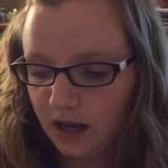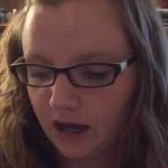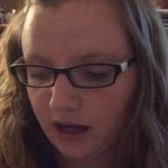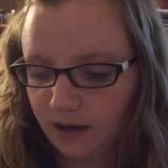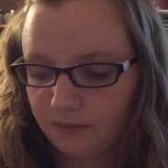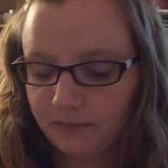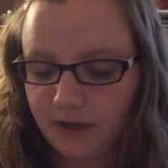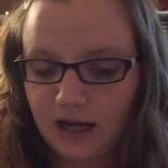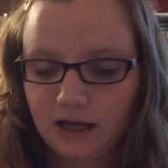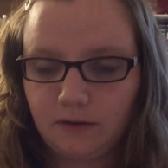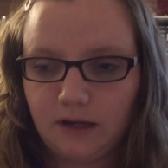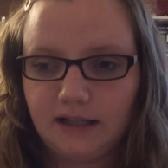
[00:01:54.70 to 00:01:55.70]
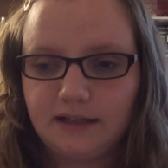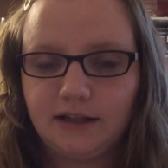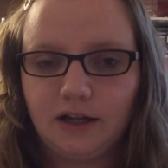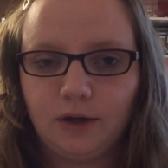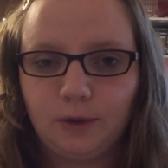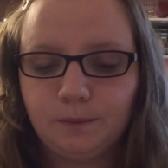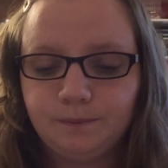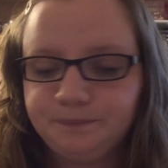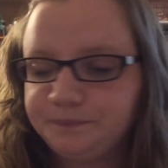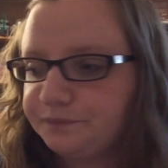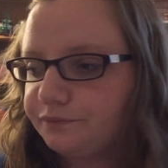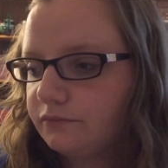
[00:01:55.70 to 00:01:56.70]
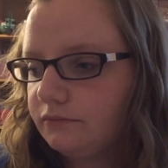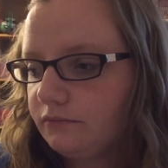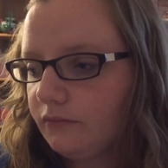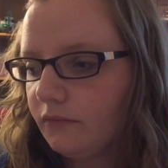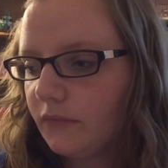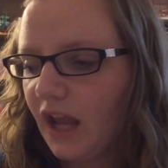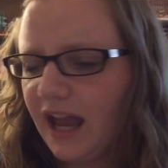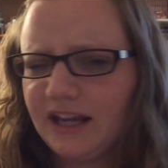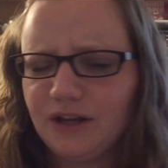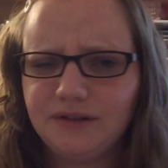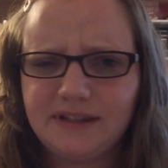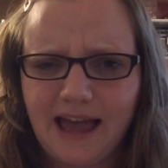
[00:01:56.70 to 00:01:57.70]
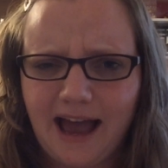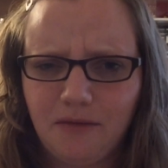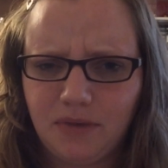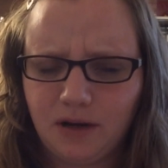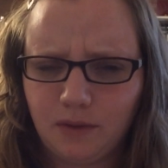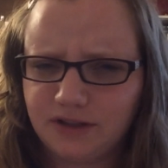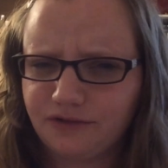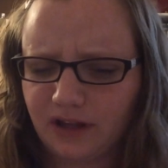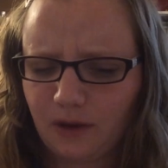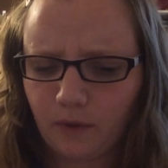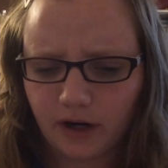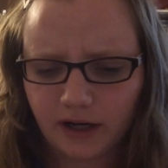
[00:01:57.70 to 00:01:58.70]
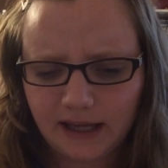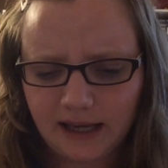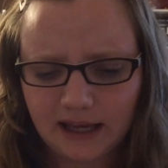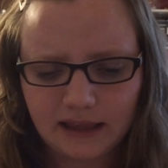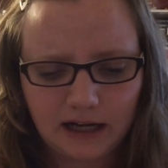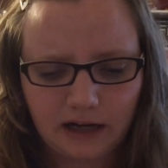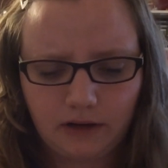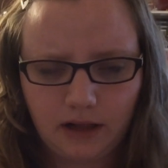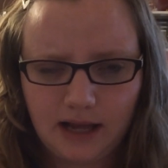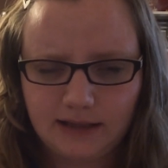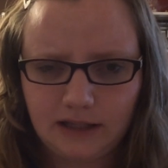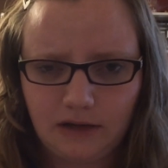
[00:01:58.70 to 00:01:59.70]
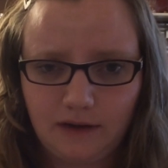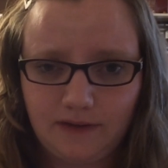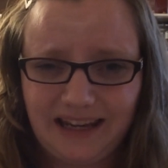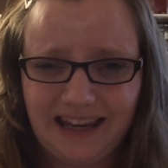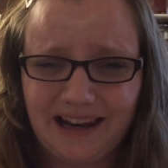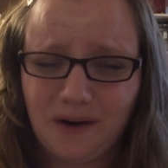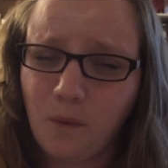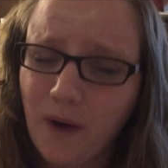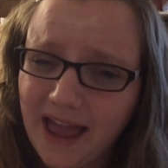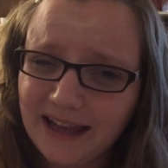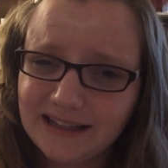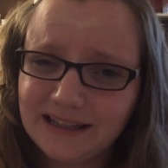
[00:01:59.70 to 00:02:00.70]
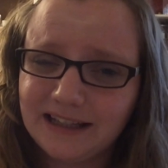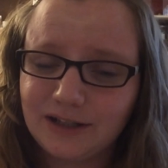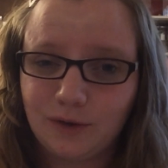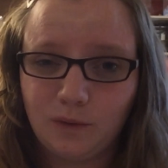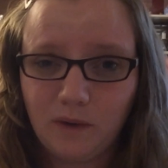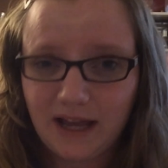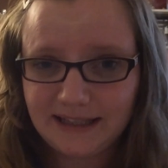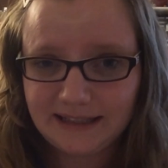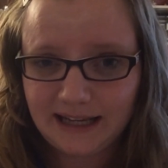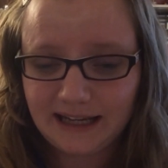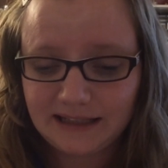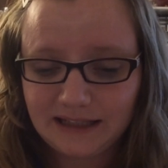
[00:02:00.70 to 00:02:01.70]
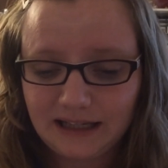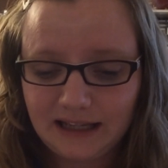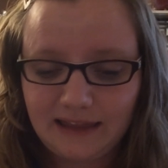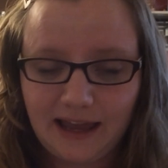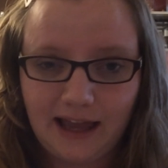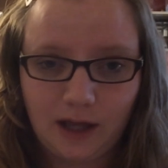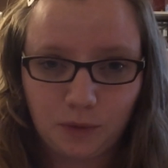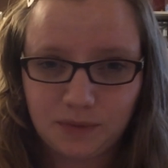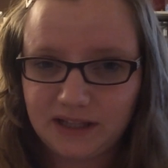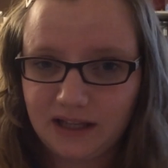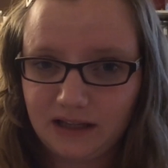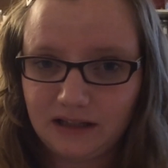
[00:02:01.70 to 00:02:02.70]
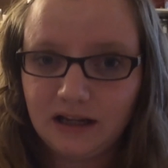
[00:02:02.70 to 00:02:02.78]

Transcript: But anyway, so I used that, but it wasn't really working, and then I realized that you have to get it wet and do wet sanding, and that helps it